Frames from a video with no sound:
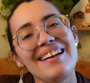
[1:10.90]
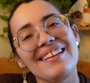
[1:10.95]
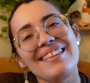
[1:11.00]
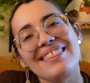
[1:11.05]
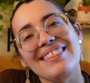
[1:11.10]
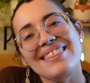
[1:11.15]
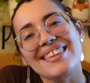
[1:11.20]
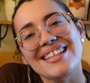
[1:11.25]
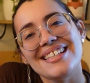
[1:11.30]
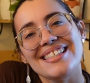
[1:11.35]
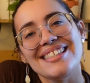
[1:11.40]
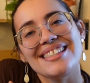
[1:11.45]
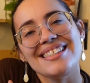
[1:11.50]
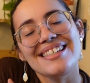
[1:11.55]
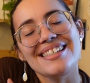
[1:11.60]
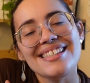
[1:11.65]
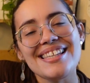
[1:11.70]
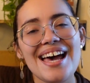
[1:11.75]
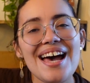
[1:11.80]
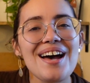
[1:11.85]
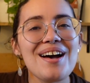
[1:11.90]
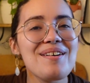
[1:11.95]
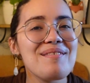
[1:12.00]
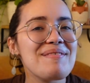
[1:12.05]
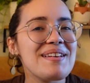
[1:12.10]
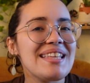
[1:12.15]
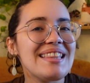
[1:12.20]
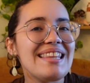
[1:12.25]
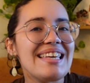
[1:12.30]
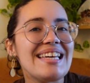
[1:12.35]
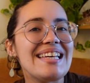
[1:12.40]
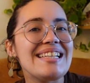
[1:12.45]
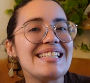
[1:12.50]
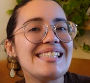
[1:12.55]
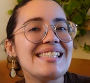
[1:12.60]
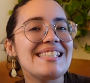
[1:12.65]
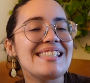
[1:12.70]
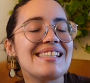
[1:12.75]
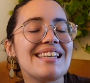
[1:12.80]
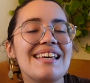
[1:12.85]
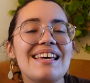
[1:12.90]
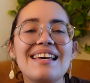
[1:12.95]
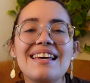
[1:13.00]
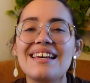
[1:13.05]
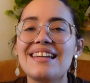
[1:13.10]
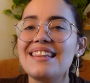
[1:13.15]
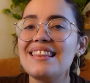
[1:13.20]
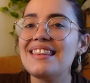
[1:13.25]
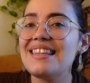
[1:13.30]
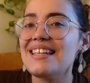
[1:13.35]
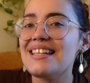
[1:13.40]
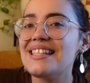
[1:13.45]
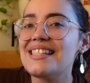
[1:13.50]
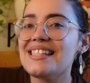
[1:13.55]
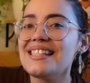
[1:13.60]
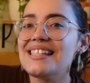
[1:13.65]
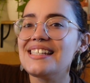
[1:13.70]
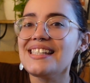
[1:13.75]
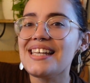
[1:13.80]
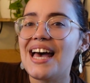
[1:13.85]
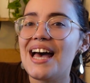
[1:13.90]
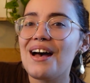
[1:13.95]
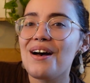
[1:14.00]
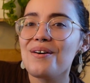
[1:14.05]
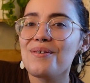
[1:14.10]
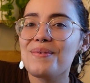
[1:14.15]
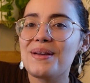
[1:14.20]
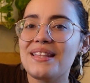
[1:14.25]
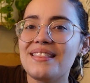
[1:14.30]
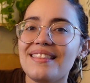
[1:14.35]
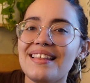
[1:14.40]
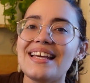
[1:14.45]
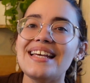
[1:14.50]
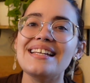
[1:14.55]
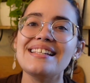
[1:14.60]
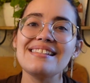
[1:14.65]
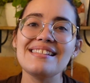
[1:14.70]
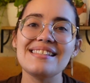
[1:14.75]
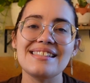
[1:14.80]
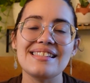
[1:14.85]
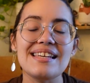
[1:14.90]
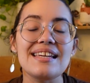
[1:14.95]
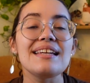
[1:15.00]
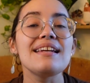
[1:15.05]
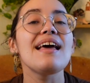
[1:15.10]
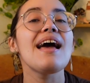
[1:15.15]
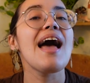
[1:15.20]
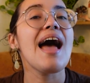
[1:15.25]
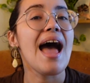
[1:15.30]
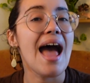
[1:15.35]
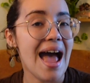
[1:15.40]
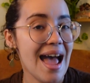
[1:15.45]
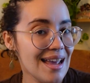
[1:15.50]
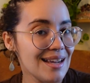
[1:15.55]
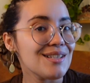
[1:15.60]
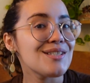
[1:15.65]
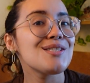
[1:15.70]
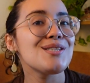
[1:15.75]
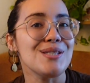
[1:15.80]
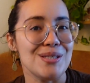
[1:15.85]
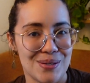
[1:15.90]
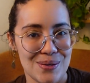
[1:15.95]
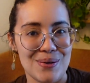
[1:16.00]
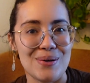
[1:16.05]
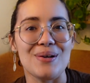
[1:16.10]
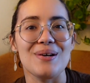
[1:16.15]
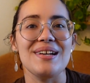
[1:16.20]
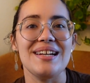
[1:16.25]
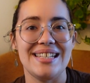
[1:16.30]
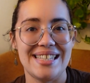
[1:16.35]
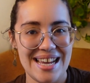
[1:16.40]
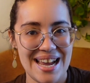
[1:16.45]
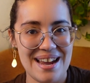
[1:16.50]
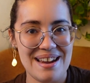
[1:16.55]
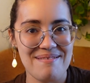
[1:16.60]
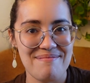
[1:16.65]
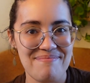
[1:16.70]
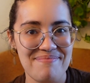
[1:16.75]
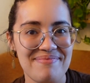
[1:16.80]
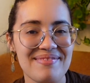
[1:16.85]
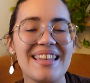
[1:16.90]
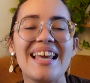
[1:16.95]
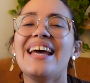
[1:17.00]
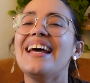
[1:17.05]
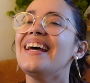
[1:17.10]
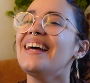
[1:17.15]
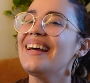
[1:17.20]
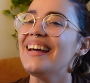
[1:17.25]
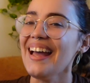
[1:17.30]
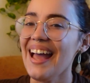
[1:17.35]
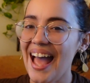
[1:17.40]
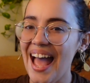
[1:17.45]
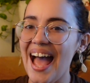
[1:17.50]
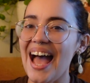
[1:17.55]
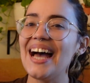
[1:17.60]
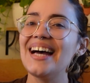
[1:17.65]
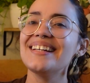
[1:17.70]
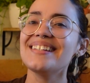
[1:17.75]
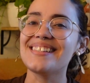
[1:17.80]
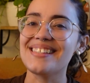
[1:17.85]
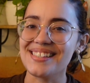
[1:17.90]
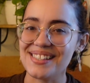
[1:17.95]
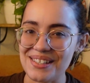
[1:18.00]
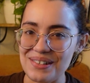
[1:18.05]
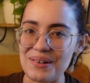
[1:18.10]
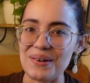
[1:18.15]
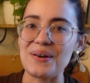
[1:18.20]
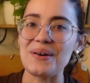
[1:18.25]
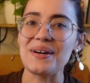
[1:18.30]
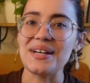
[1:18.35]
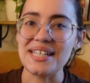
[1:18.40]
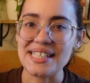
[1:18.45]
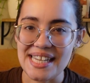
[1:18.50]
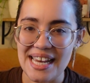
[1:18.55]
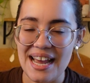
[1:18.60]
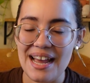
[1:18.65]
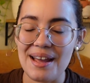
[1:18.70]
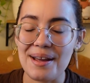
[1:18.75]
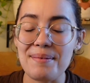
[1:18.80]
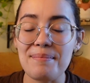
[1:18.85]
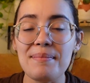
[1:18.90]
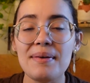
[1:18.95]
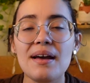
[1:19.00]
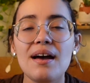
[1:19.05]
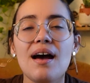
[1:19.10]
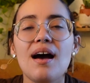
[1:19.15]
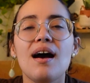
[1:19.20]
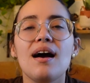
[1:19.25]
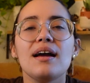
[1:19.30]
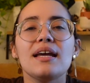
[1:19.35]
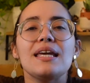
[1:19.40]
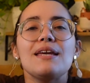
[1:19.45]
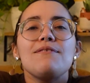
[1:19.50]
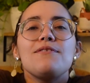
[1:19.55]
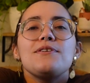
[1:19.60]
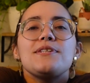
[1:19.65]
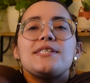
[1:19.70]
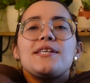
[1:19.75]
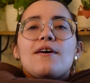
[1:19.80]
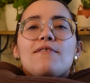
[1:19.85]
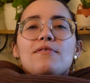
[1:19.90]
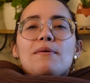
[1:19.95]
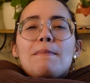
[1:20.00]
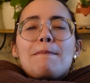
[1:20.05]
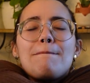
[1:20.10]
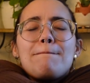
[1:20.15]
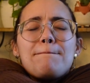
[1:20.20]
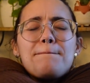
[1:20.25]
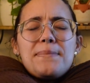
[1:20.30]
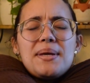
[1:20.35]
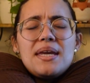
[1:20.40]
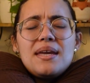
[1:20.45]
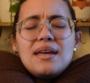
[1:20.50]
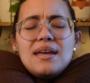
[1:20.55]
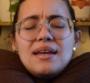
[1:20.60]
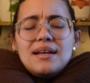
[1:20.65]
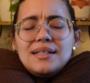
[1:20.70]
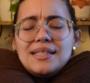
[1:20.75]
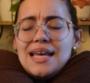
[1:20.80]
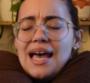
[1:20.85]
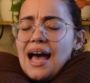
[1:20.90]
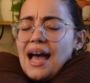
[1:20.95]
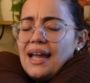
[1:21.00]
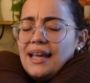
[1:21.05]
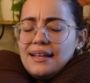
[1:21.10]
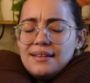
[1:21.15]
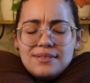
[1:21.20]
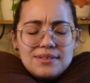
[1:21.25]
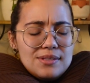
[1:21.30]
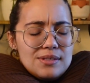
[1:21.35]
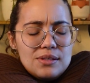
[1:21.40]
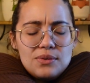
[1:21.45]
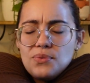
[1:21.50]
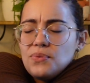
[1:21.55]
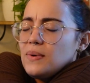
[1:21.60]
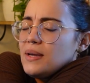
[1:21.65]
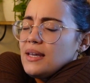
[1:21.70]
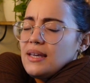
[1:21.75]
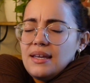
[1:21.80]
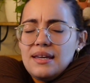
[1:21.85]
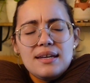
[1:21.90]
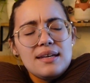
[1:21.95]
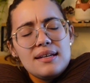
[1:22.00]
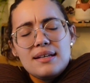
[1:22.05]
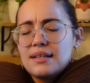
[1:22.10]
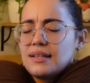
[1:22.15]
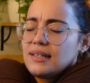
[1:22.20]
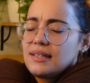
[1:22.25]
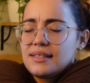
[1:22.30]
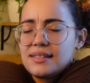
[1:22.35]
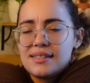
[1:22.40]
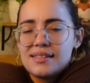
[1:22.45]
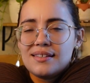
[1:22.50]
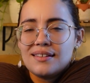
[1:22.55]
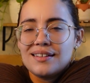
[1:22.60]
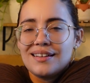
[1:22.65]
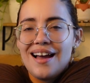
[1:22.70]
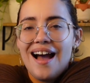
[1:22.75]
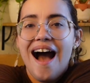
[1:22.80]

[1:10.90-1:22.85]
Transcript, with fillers: This is how we listen. This is how we listen at story time. At story time. Give yourself a big tight squeeze.